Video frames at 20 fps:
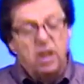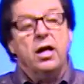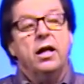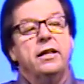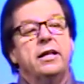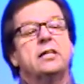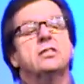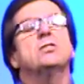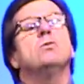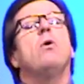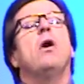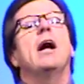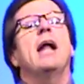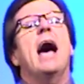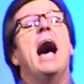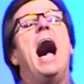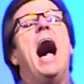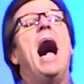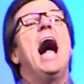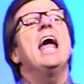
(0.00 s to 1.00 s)
This is what
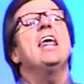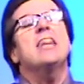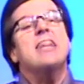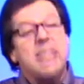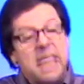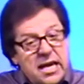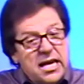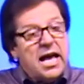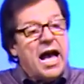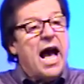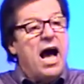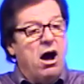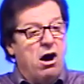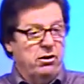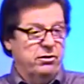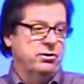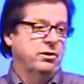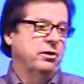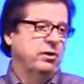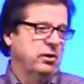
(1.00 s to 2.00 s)
I think I
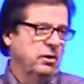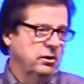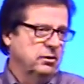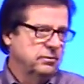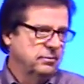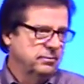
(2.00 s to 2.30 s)
ought to do.